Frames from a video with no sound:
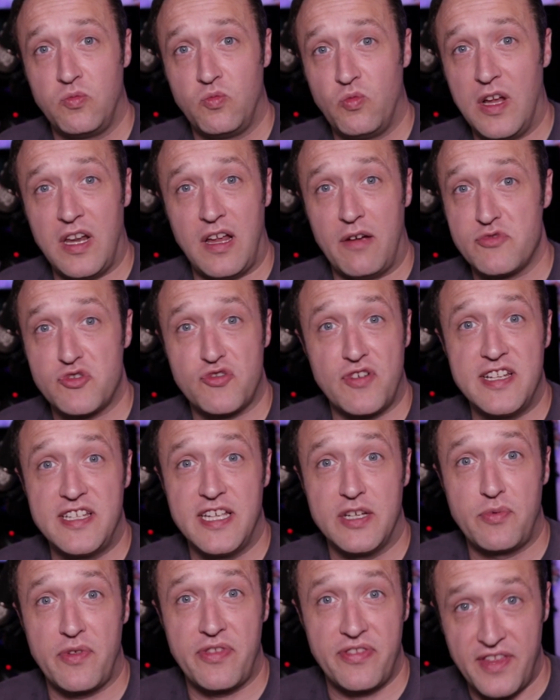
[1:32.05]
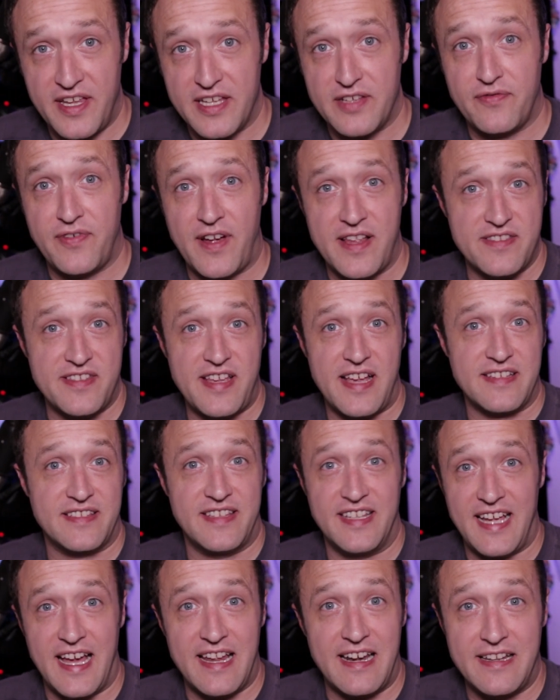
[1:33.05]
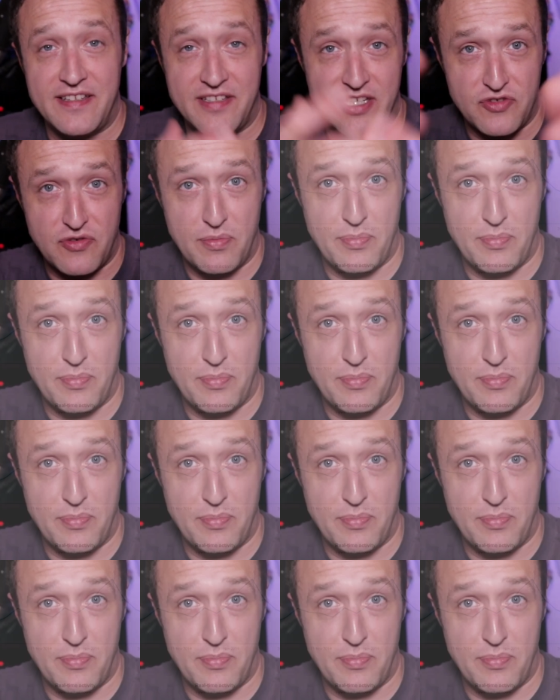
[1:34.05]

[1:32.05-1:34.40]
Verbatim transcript: well, I was greeted with this fantastic analytics